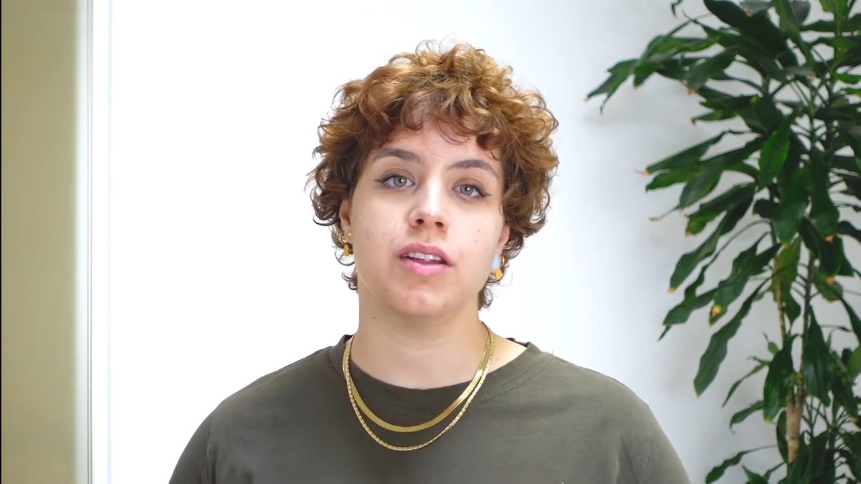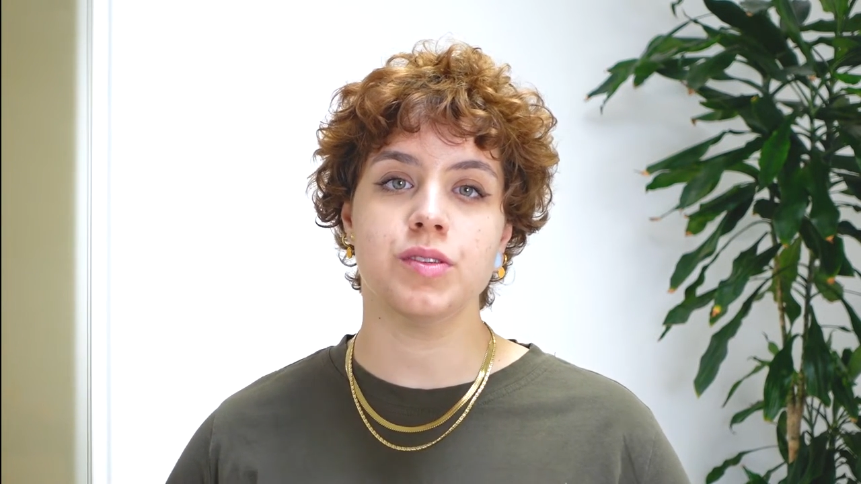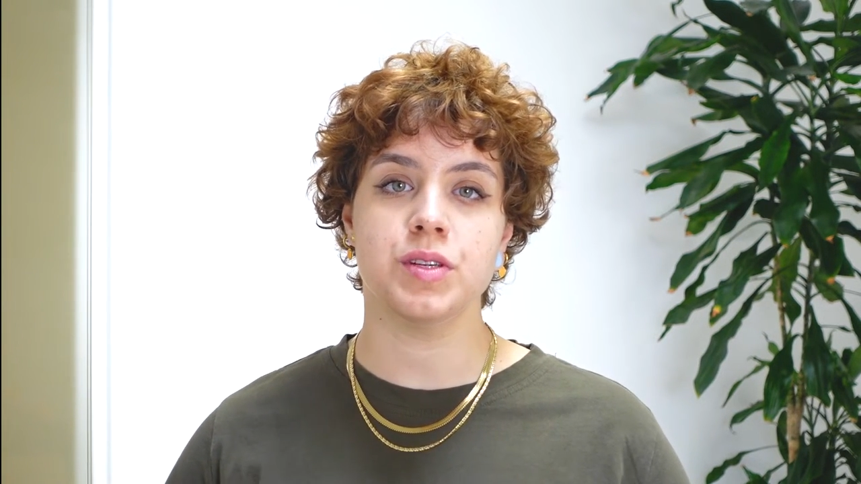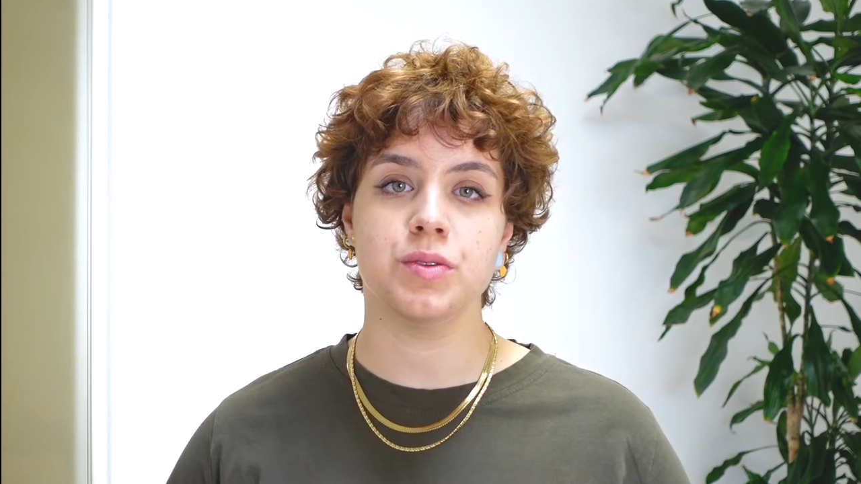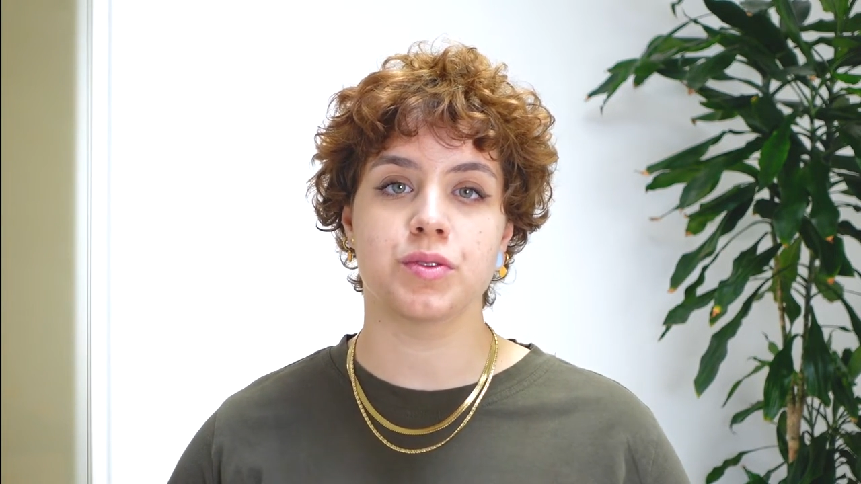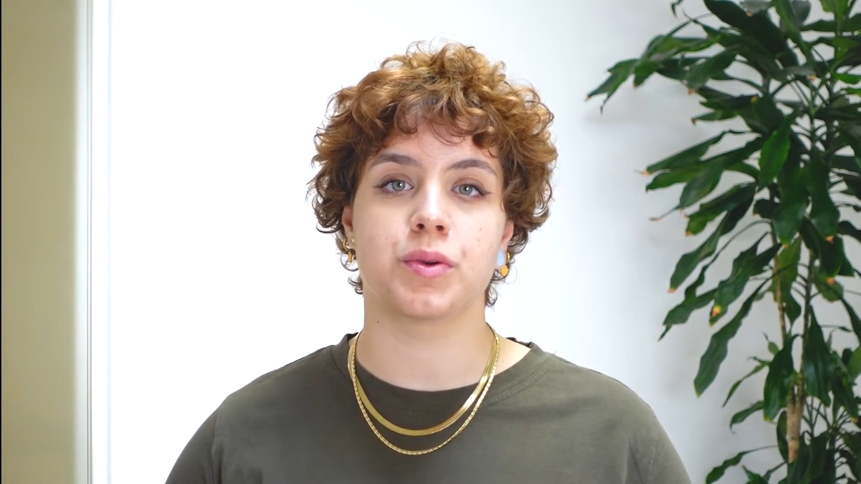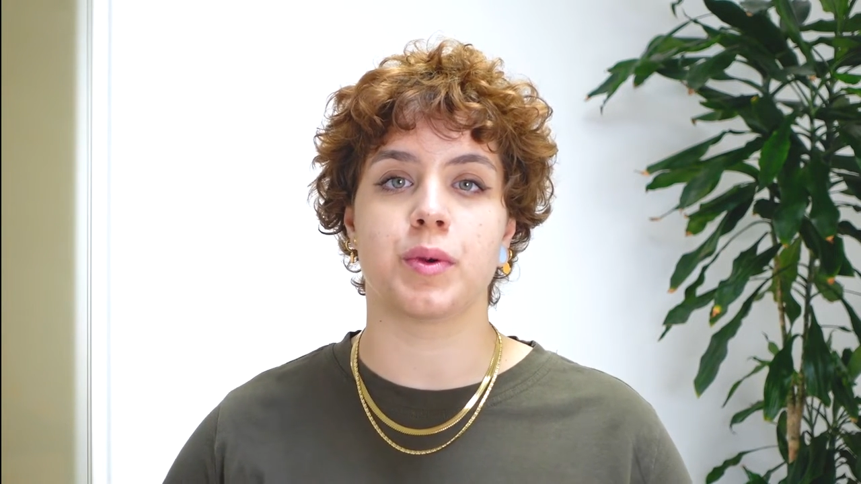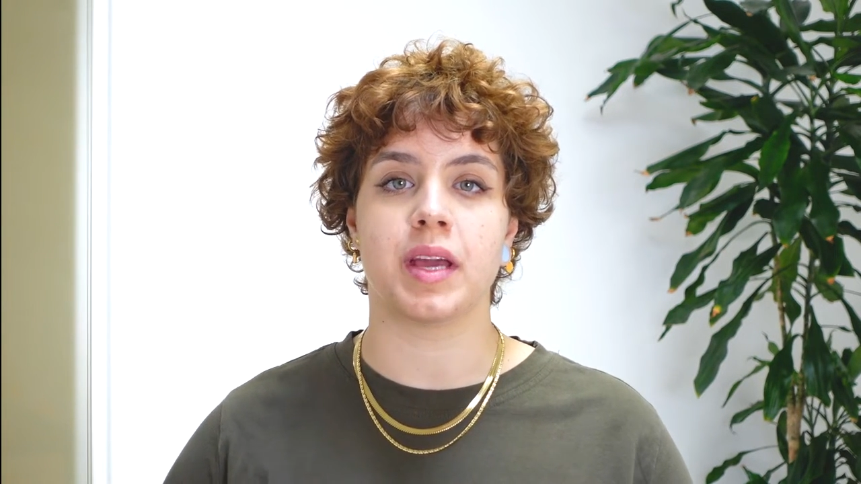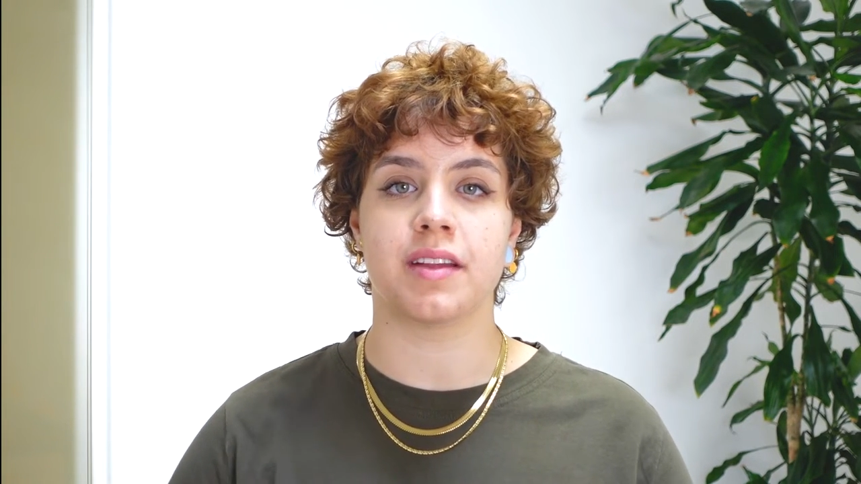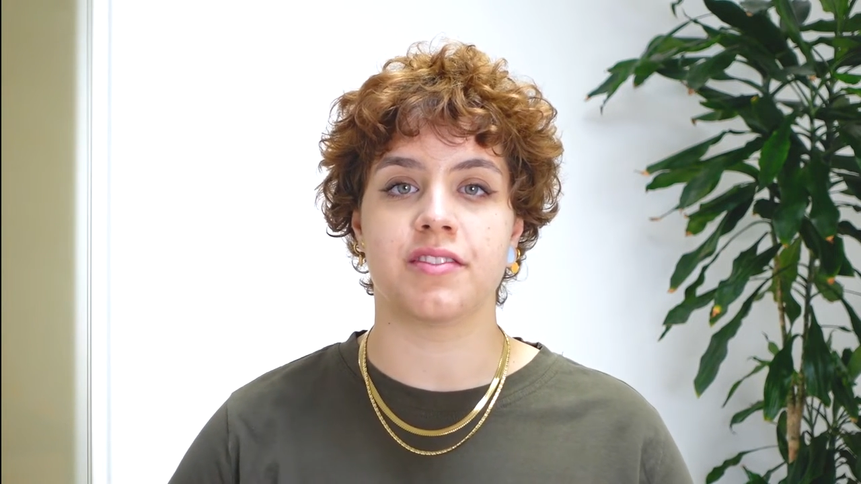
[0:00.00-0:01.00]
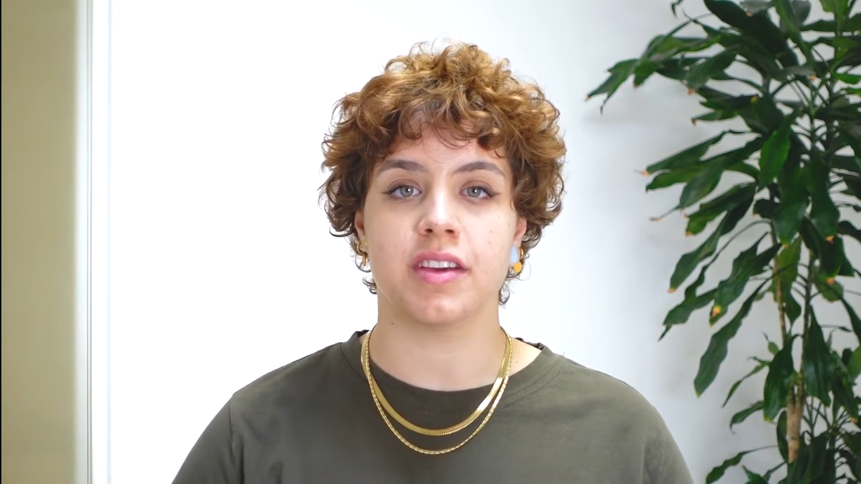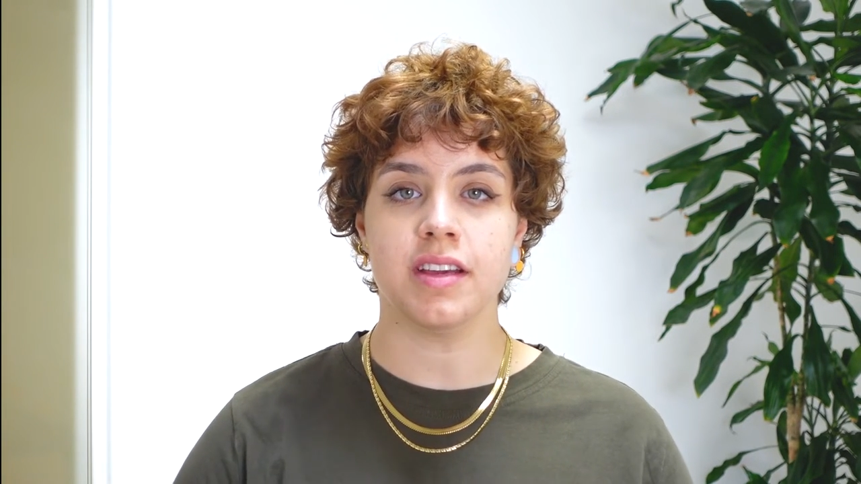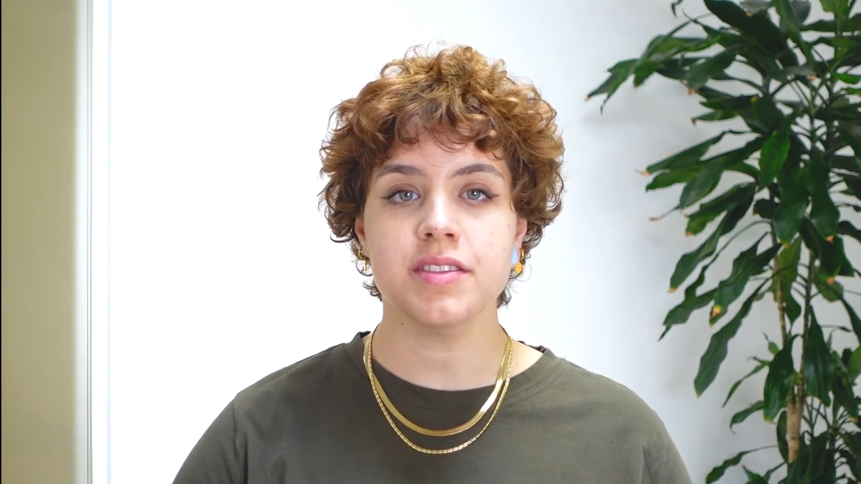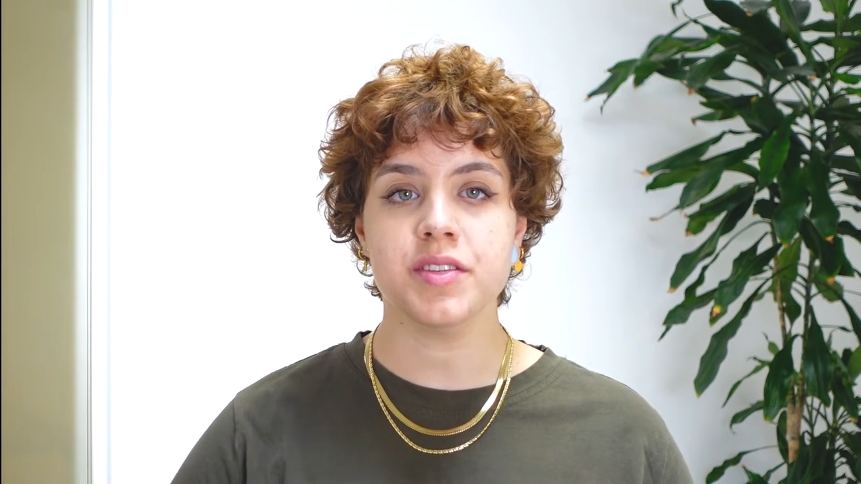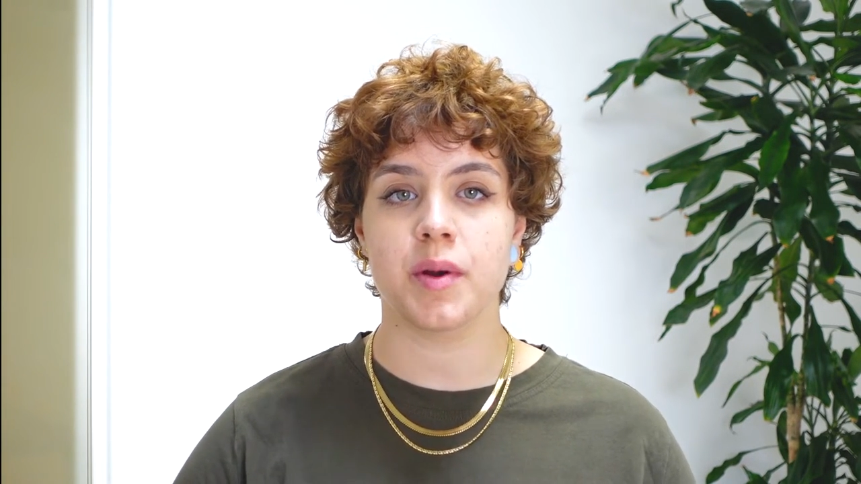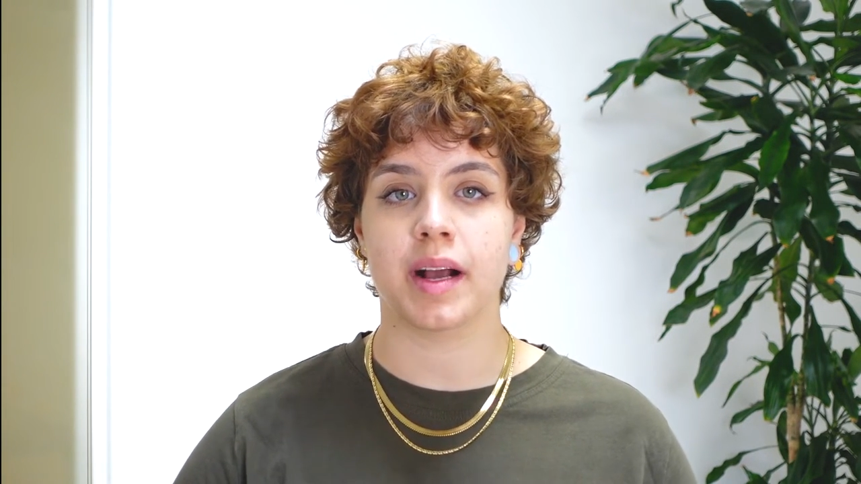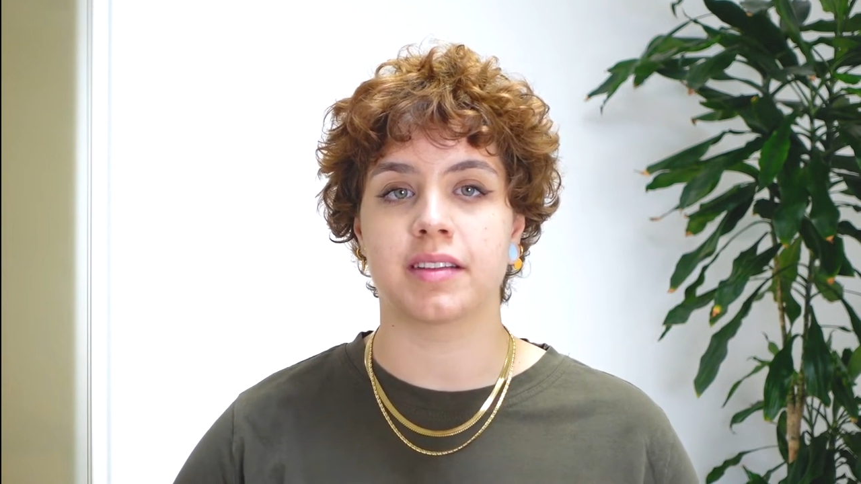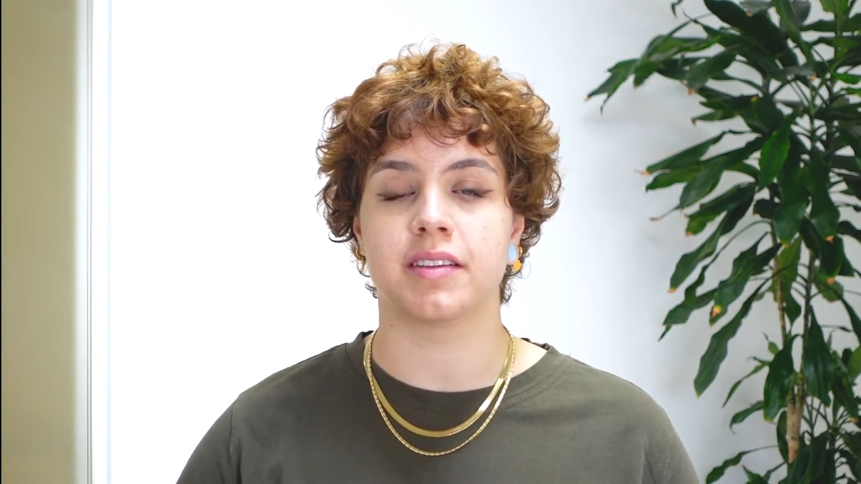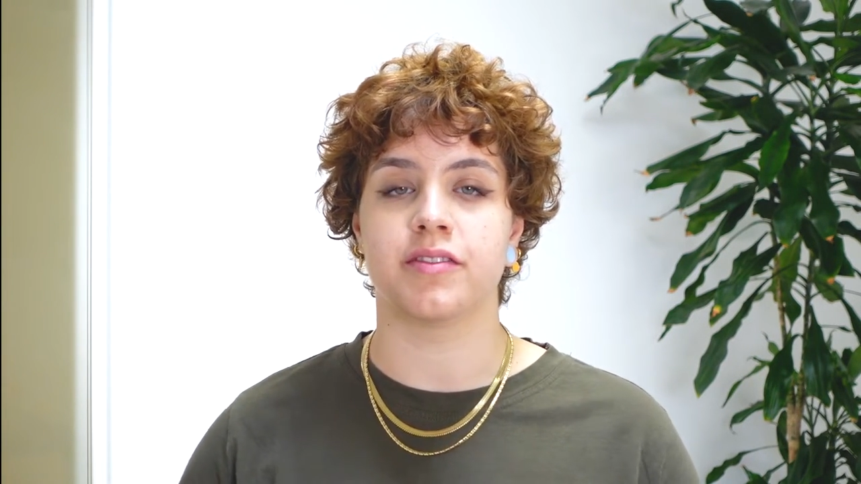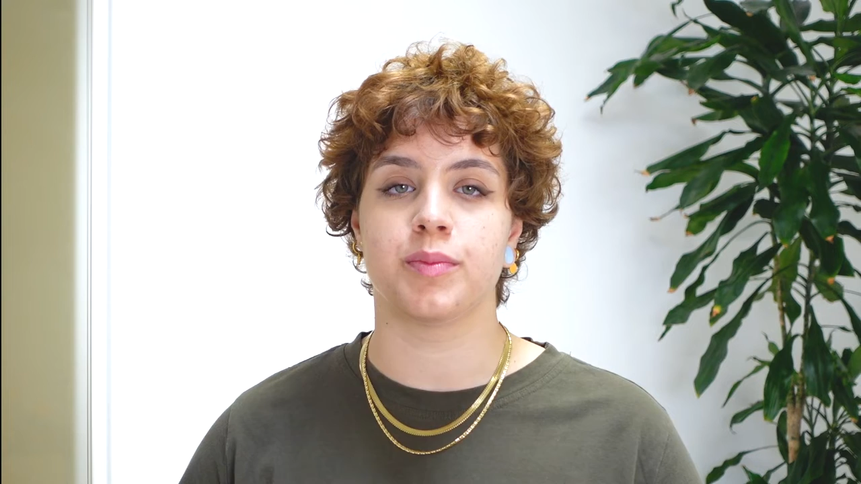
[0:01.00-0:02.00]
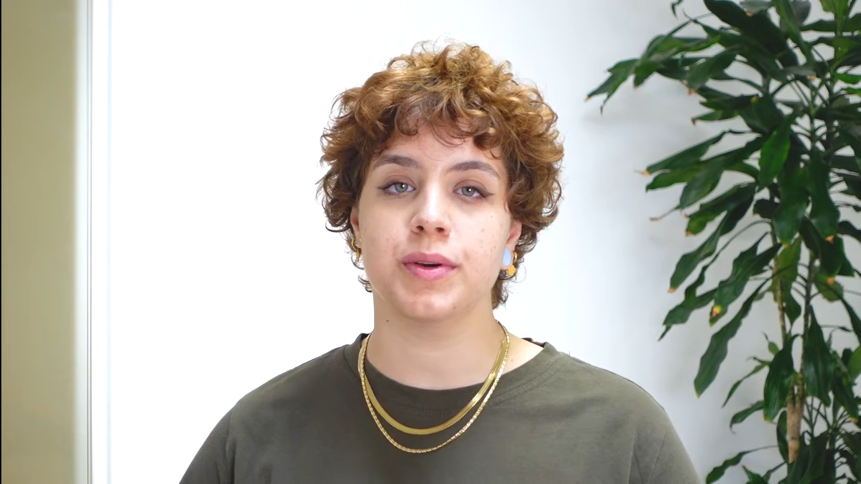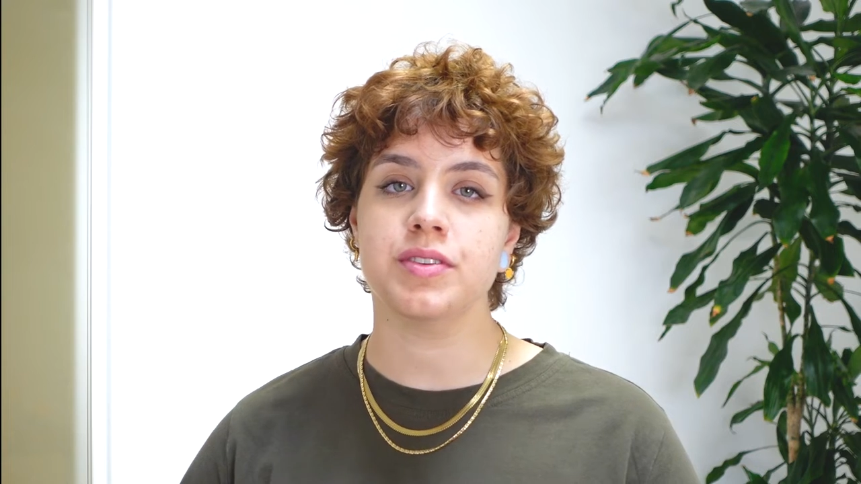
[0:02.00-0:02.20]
allows you to create interactive,